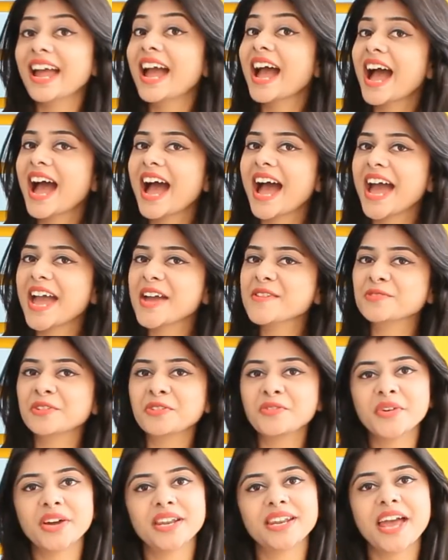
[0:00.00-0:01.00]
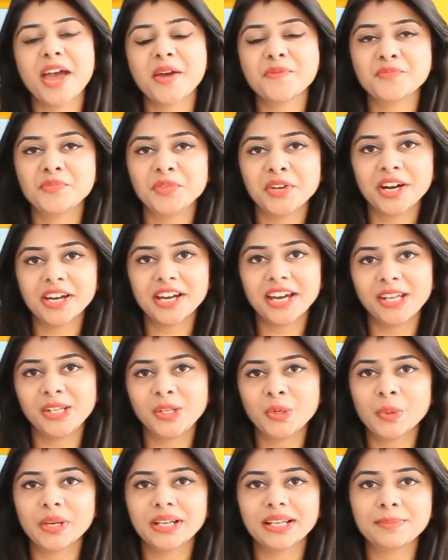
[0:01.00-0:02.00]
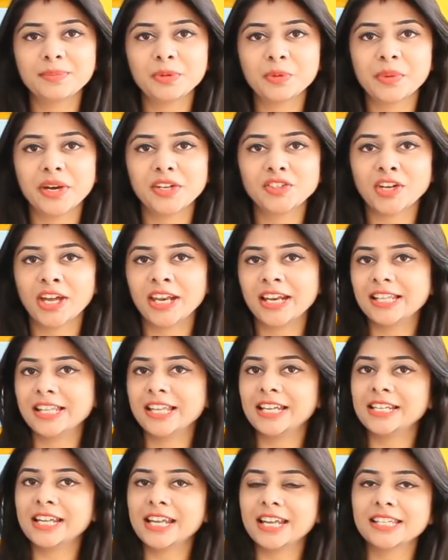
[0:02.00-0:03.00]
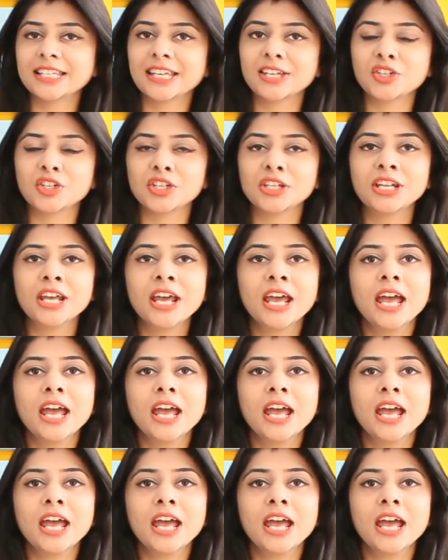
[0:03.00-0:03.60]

Hi everyone, I'm Priyanka and you're welcome to my channel, The Terrace Kitchen.